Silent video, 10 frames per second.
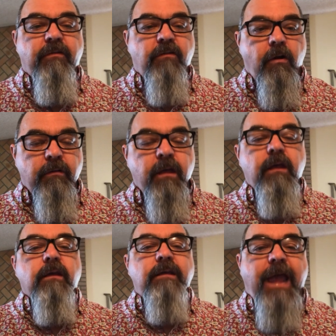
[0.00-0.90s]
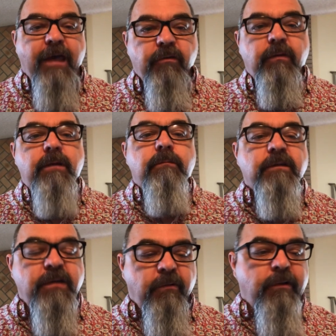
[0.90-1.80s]
Start gathering
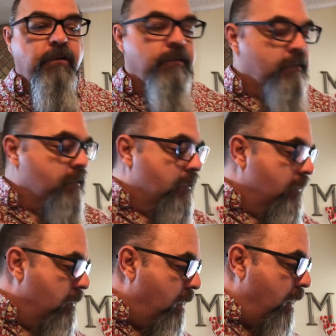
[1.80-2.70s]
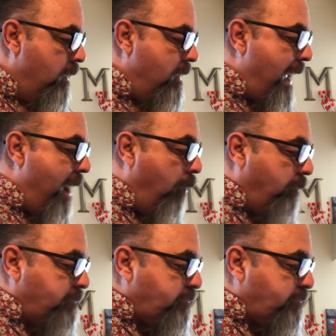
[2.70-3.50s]
materials, uh, now.